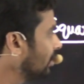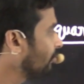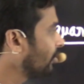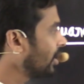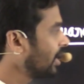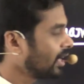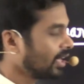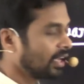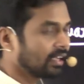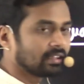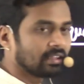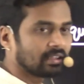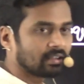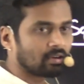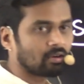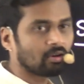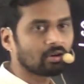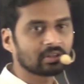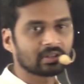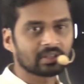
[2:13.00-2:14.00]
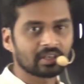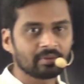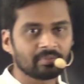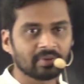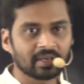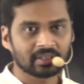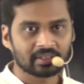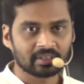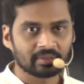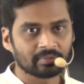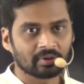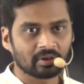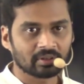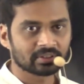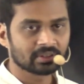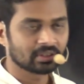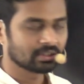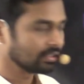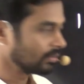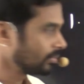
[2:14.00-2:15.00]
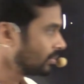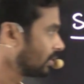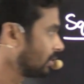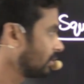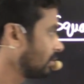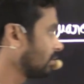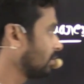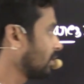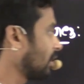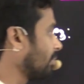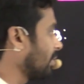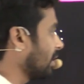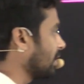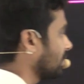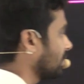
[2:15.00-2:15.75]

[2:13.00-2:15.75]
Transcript: if I take that all 3 by 3 boxes, so 3 by